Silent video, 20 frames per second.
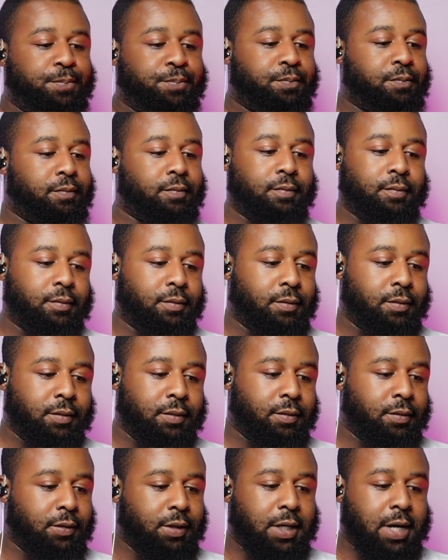Listen, bro.
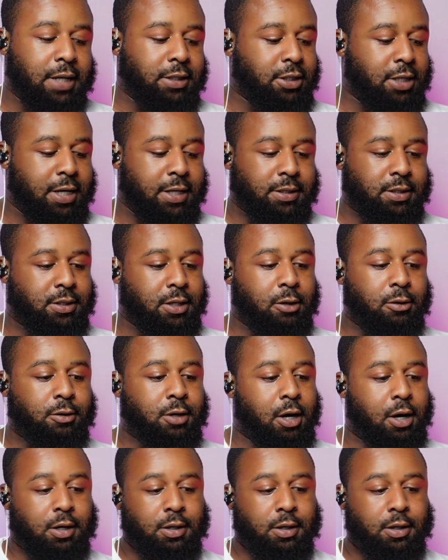How can being an